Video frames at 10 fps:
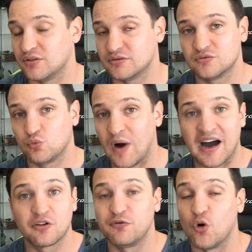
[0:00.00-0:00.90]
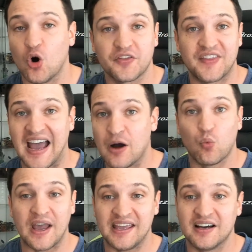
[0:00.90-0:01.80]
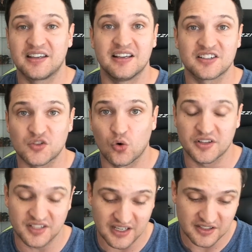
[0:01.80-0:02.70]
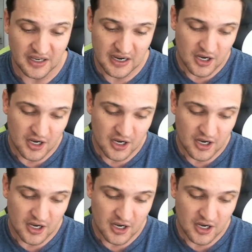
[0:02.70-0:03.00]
Wilder fought that way against Ortiz.